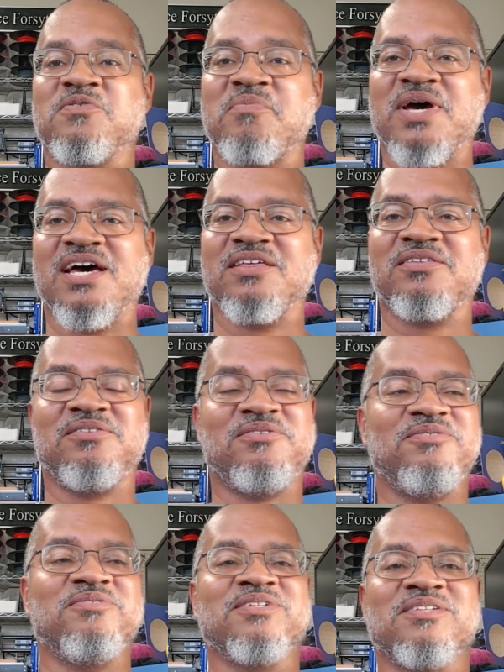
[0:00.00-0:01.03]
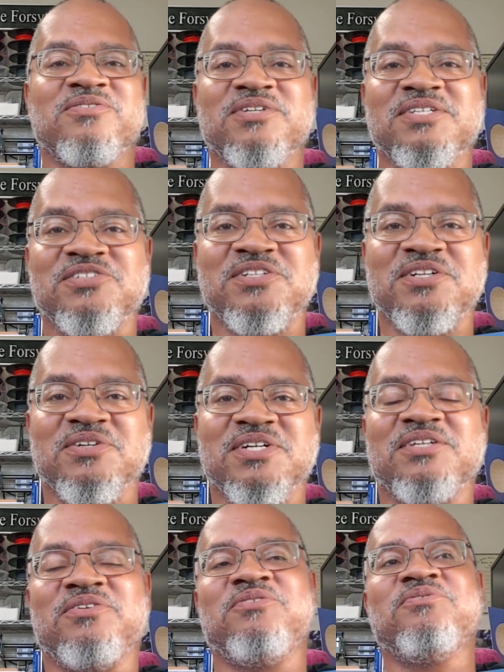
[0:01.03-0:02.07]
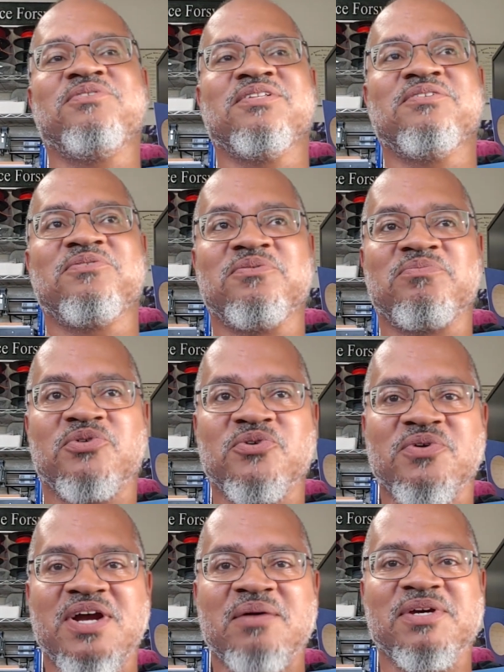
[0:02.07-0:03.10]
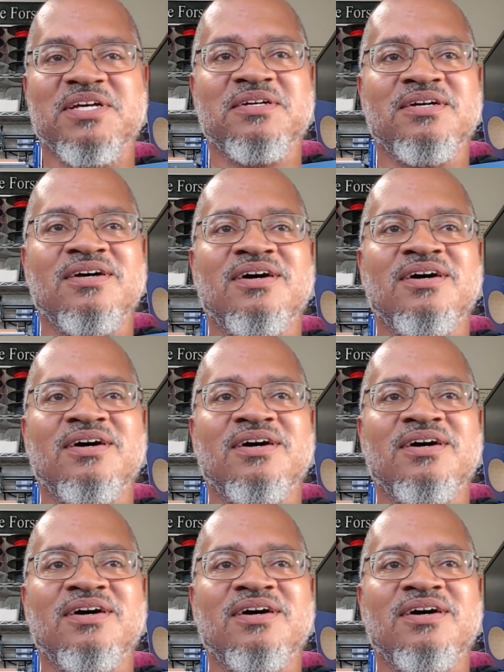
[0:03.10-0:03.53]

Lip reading: a little math, you use a little engineering, you use a little programming,